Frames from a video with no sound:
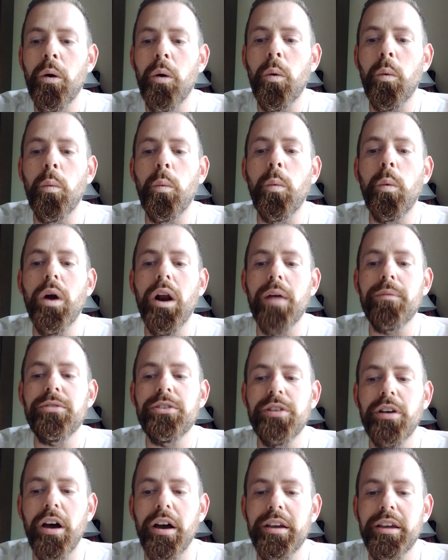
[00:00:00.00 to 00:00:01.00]
What I'm
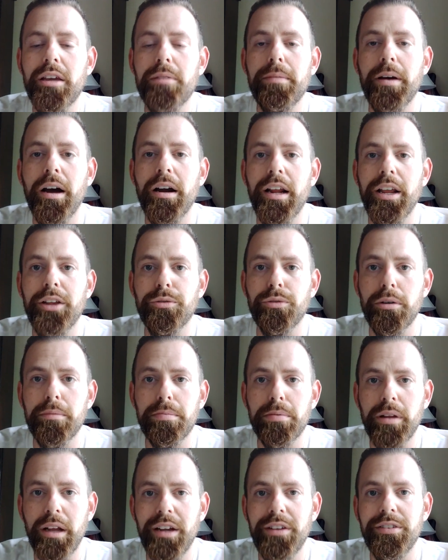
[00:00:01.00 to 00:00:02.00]
talking about is
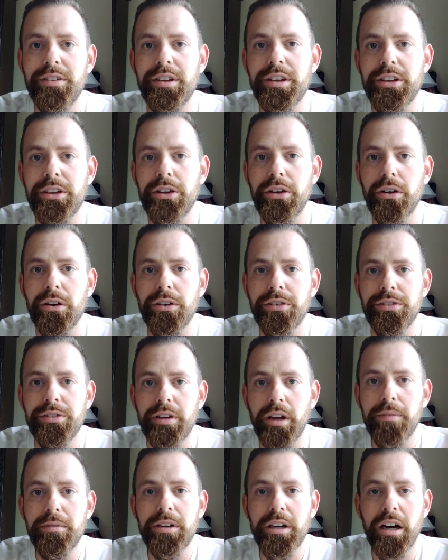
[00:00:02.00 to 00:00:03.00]
replacing your
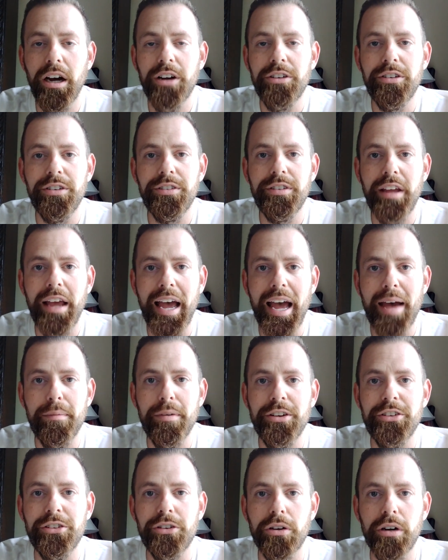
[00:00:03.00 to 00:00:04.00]
subconscious
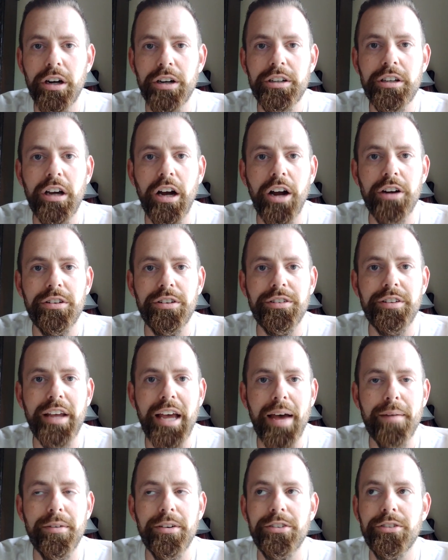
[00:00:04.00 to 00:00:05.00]
habits, your unconscious
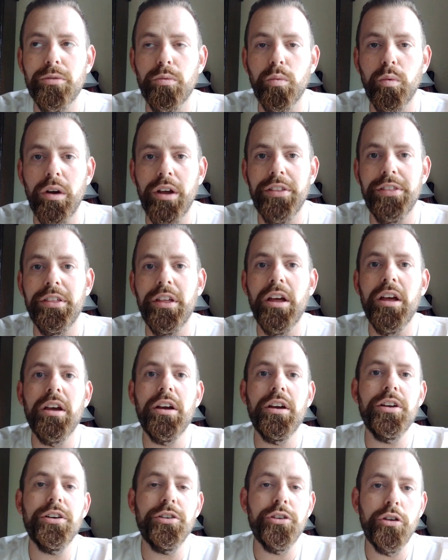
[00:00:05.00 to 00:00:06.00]
habits, with
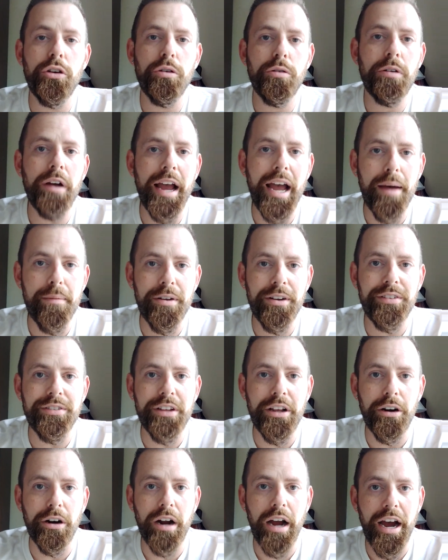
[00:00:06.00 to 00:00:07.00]
new habits
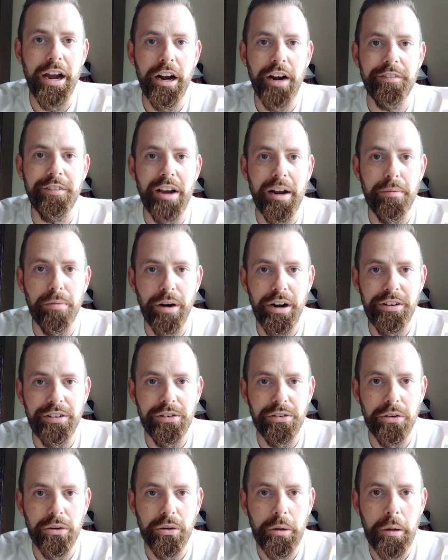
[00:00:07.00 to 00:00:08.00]
that are higher
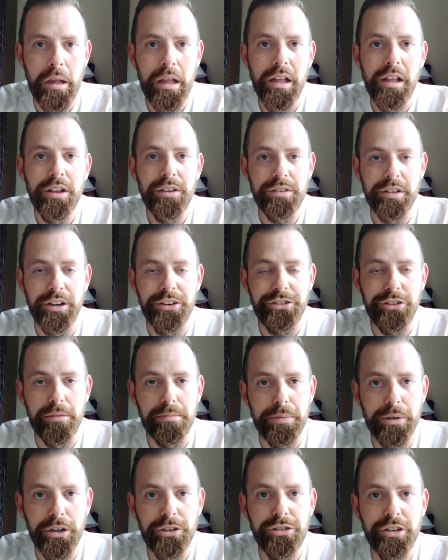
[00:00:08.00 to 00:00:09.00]
vibrational so that you
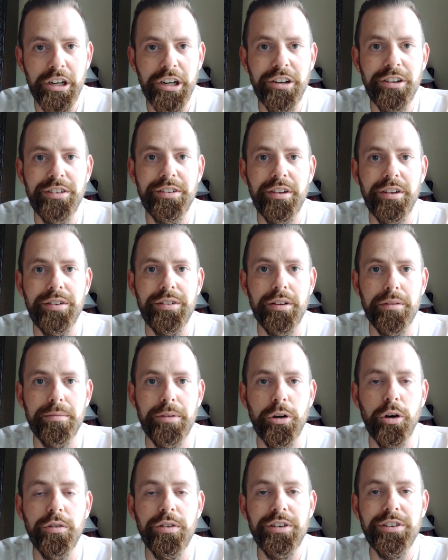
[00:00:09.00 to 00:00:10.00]
build your energy system.
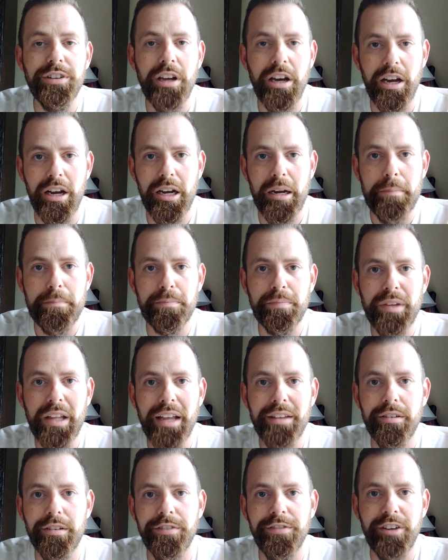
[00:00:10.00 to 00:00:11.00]
And over time,
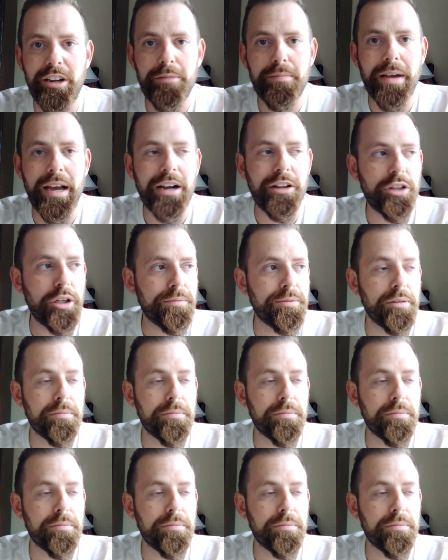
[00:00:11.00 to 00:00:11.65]
it's a feedback loop.